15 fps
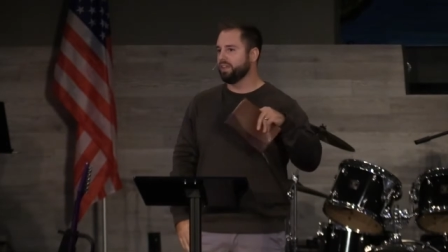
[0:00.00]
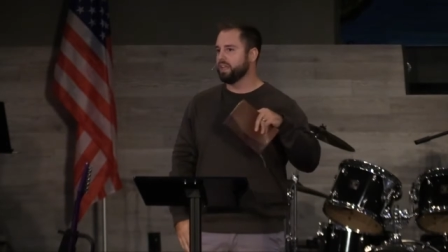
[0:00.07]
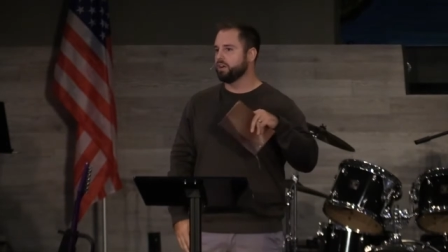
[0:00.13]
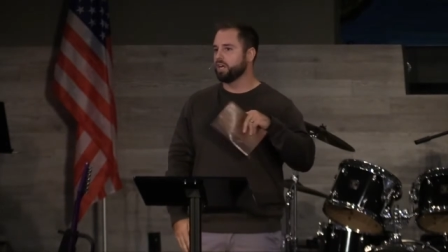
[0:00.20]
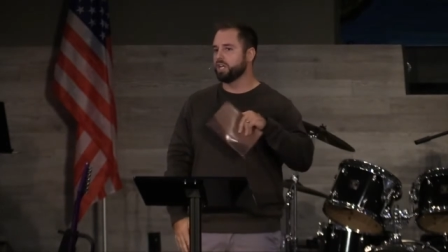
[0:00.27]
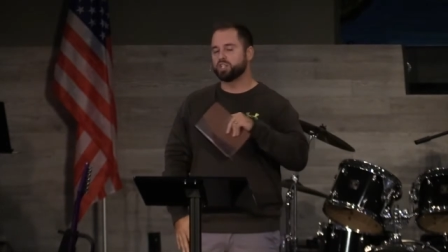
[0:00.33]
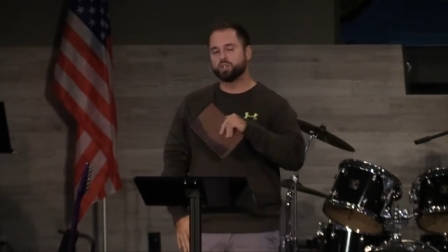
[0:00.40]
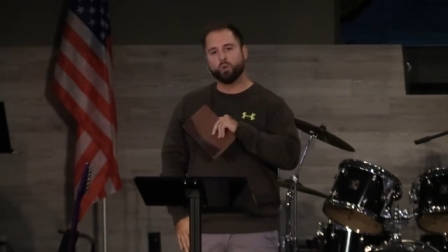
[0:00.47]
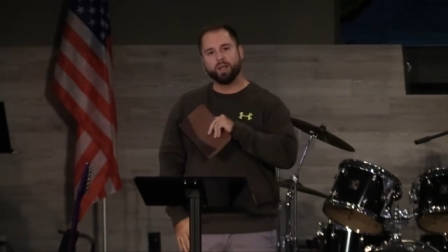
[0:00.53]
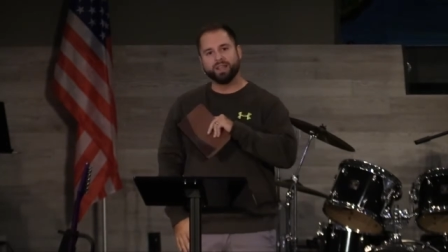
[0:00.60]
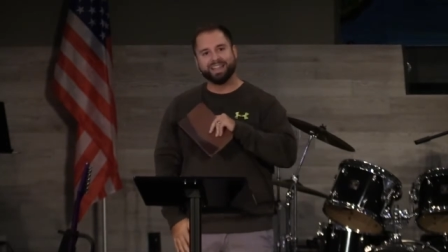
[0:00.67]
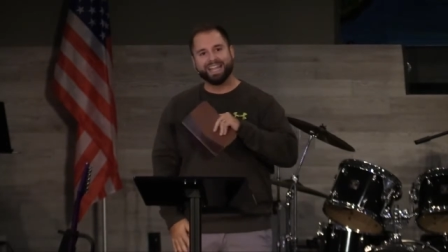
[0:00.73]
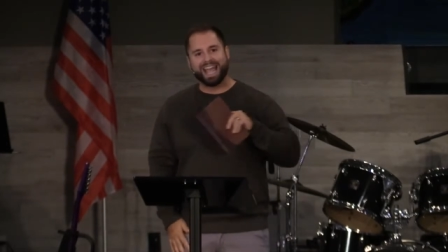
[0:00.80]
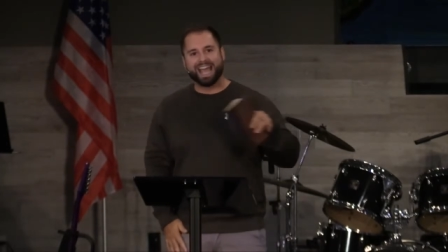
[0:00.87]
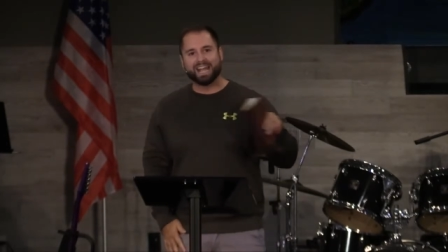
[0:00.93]
here is
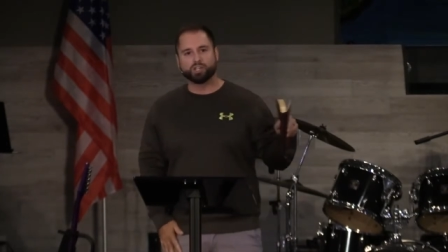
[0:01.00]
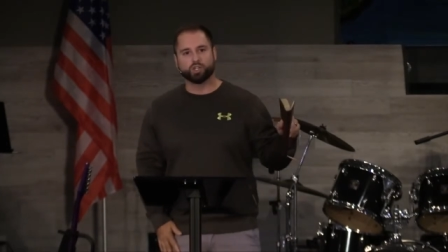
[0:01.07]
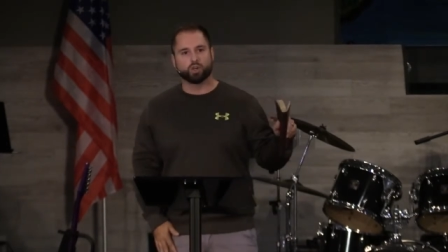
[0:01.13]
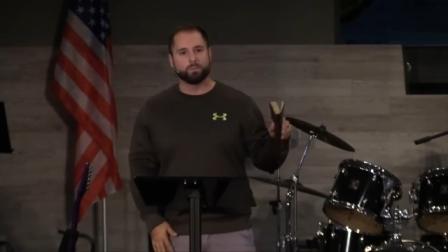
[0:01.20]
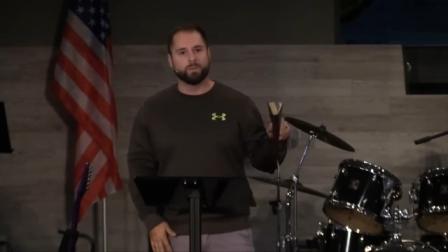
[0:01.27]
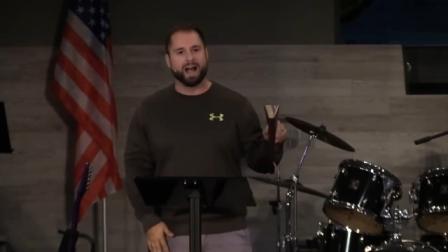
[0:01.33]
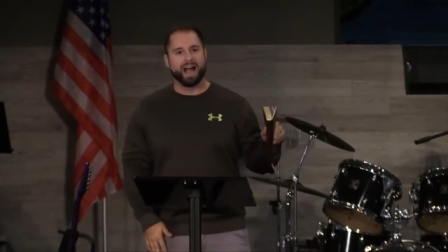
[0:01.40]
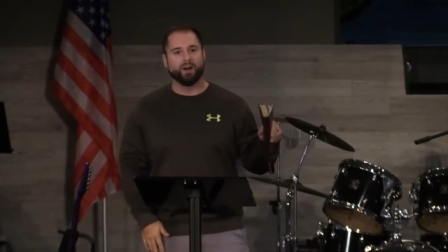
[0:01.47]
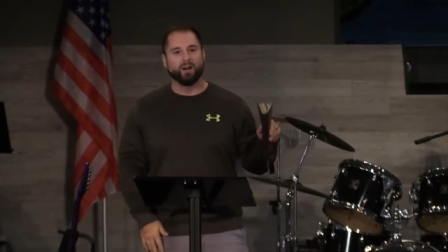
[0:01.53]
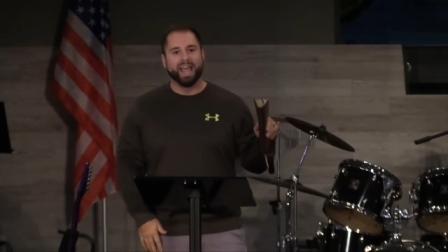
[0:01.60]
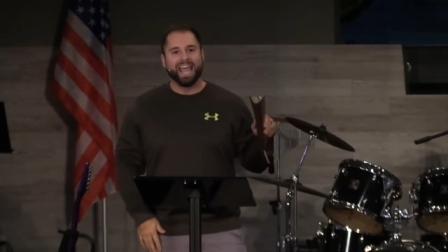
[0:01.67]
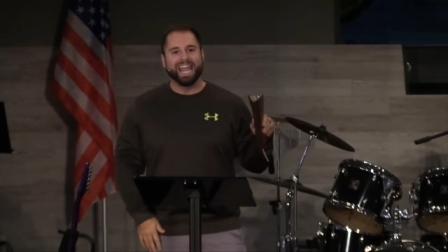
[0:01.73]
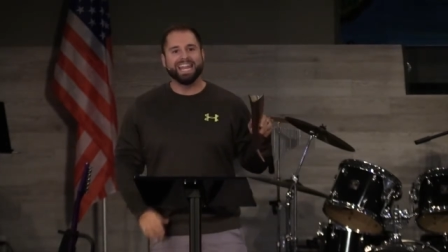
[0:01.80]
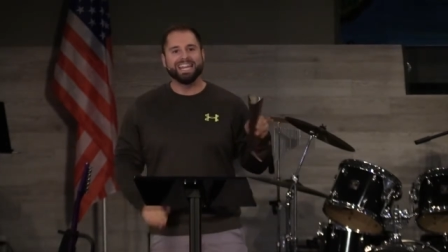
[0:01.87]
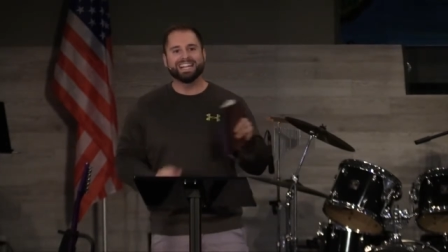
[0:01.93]
going the extra mile.
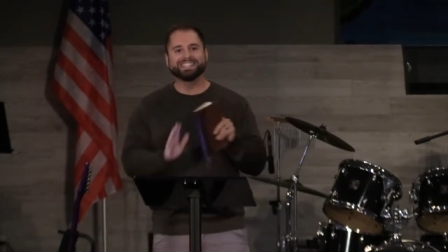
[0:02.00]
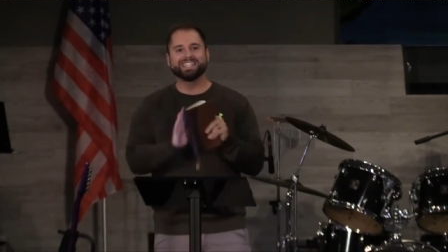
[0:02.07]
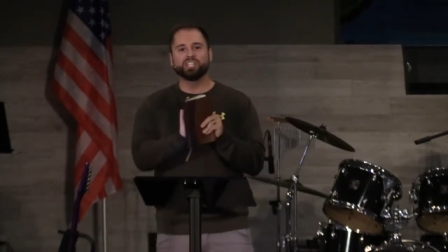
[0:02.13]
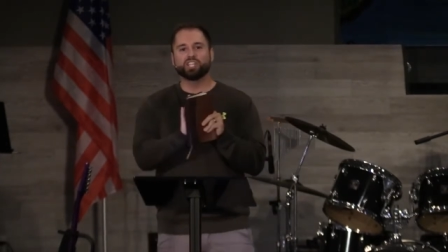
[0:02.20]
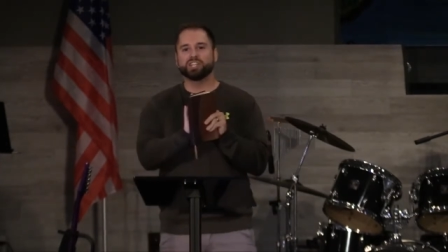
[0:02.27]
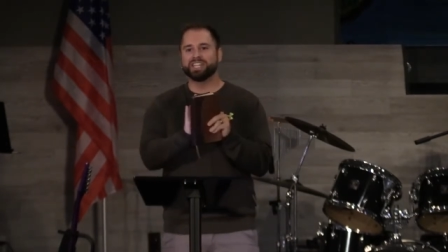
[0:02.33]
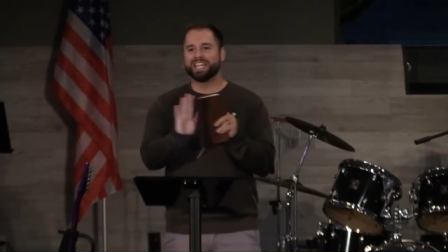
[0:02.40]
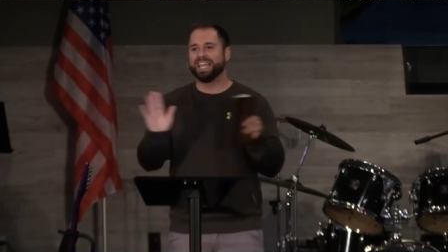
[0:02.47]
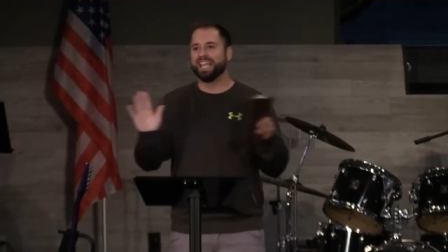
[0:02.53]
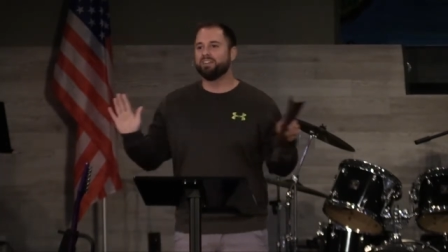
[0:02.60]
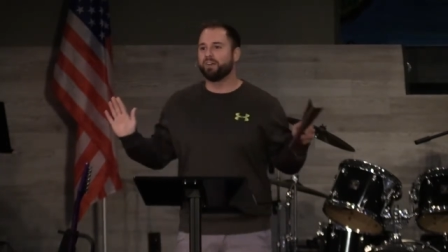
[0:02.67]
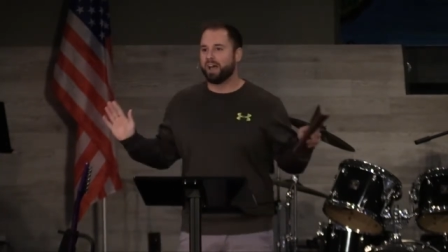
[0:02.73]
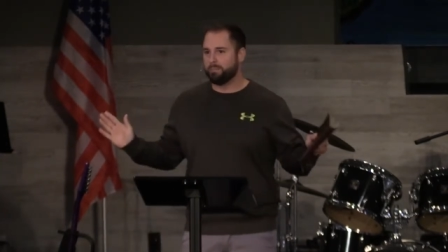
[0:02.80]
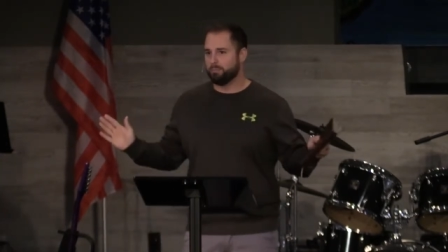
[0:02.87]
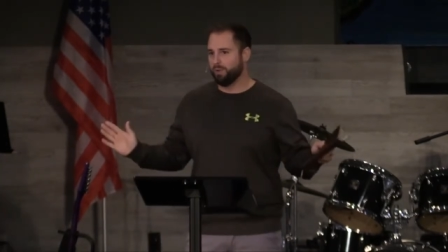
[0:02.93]
He doesn't just
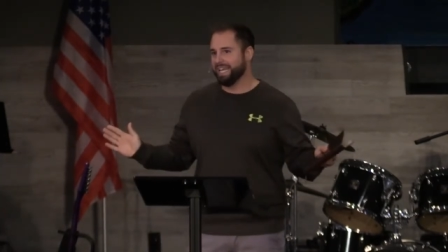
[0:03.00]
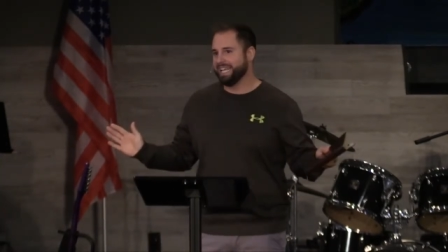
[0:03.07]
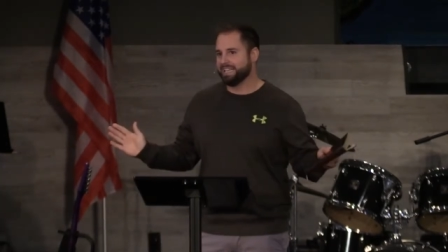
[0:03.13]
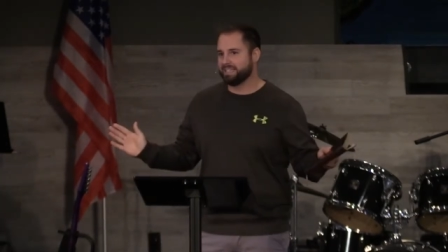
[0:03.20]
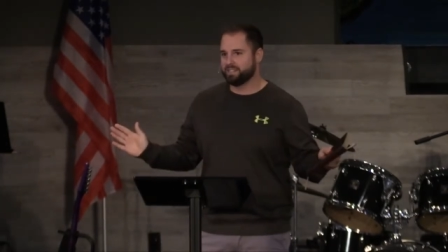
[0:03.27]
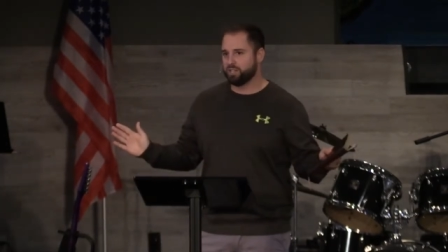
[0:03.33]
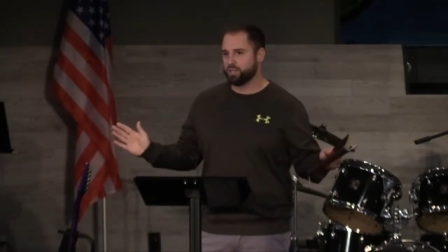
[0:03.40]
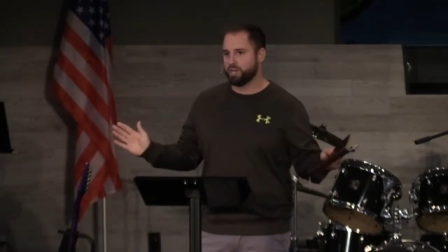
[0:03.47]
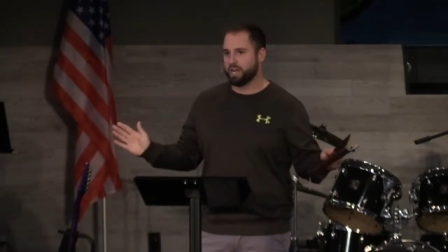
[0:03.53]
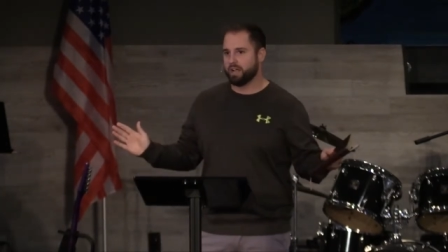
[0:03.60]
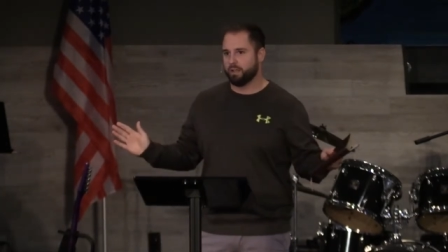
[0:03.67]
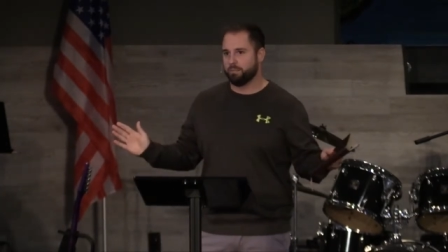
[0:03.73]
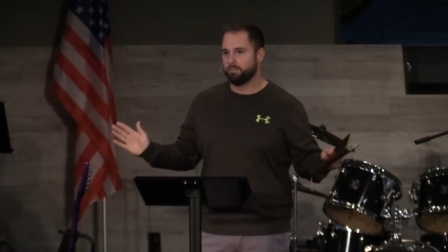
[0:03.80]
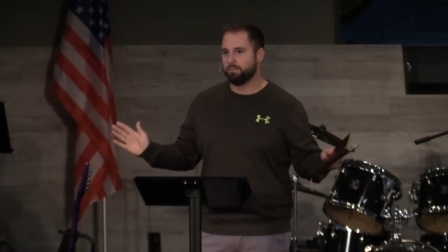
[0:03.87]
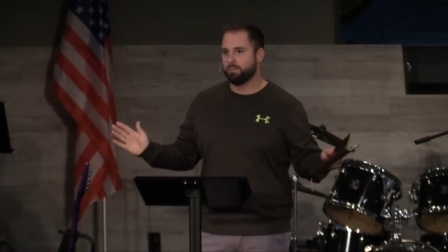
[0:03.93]
give up when he gets to
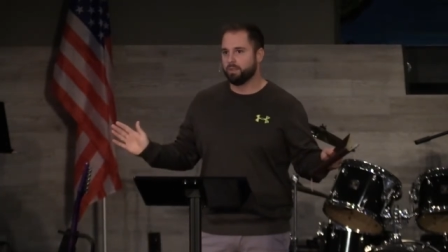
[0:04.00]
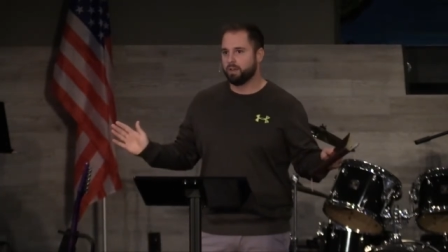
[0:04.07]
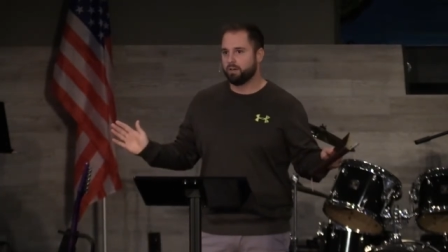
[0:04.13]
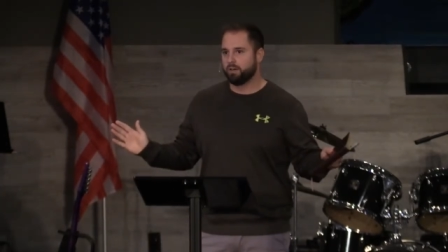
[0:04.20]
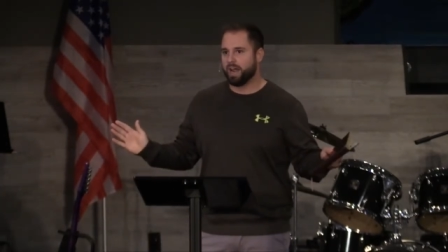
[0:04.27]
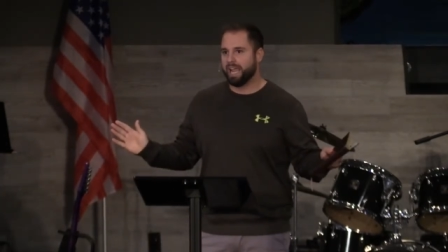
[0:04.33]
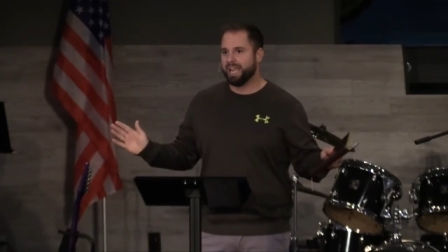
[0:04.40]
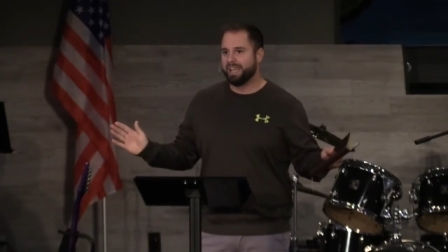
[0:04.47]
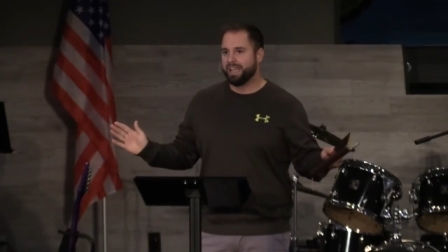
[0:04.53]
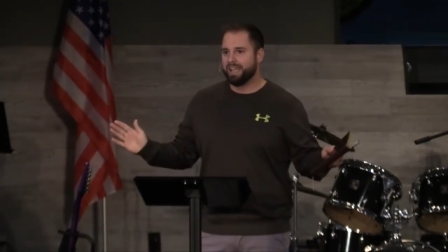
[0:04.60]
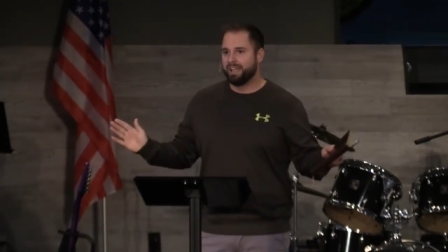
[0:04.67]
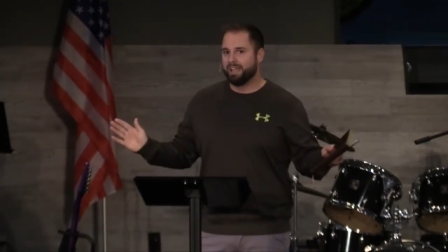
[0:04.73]
Shechem, right?